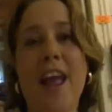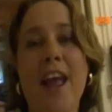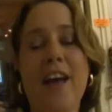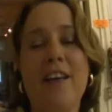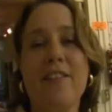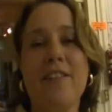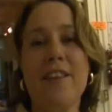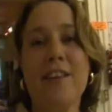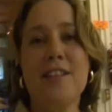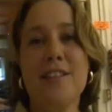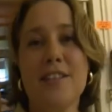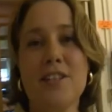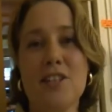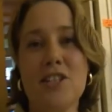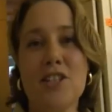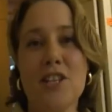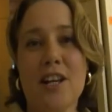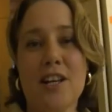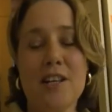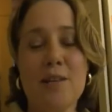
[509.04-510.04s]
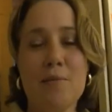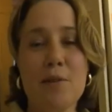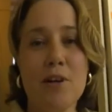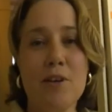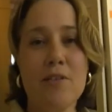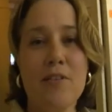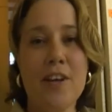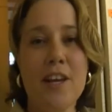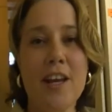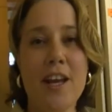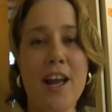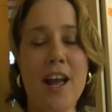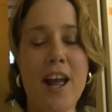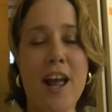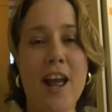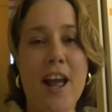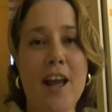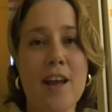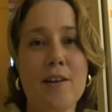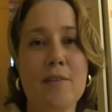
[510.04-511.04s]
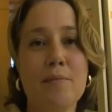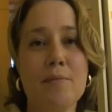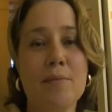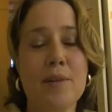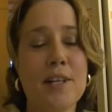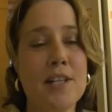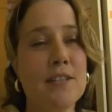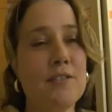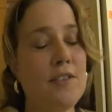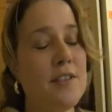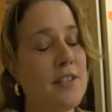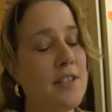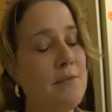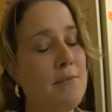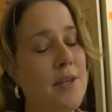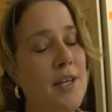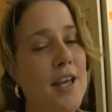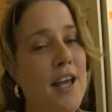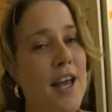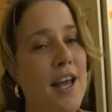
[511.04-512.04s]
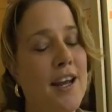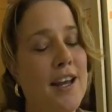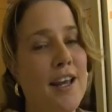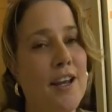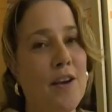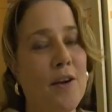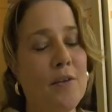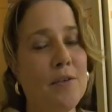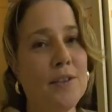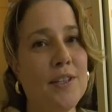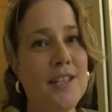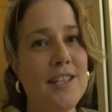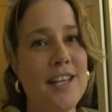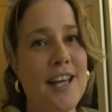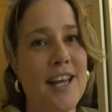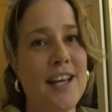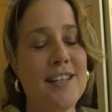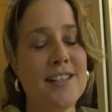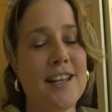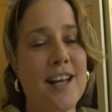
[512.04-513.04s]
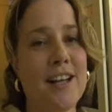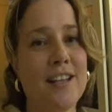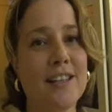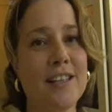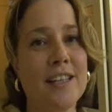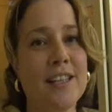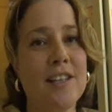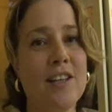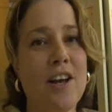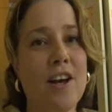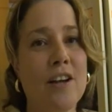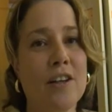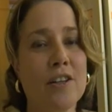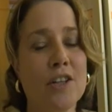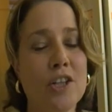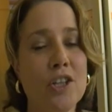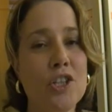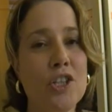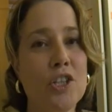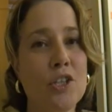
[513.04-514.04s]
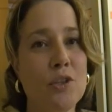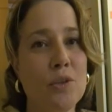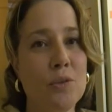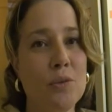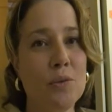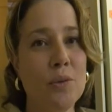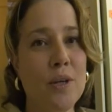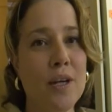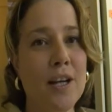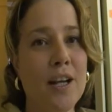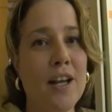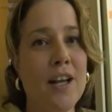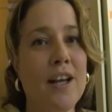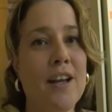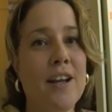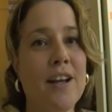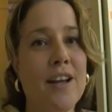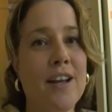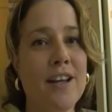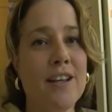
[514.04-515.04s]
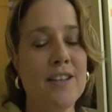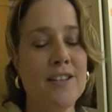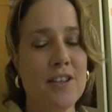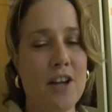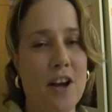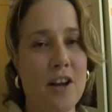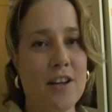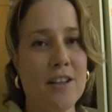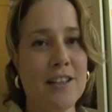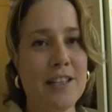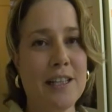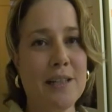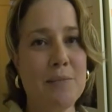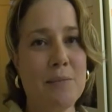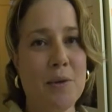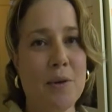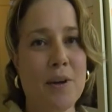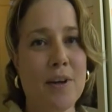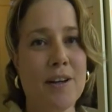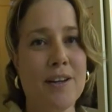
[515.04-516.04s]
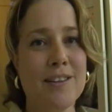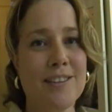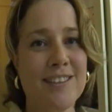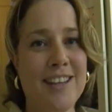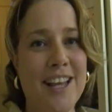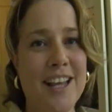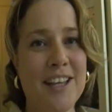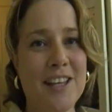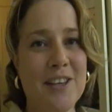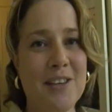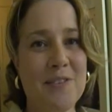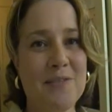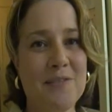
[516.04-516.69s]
And this is Shelley Murphy, and please visit me at It Only Takes a Little Longer to talk a little more. Thank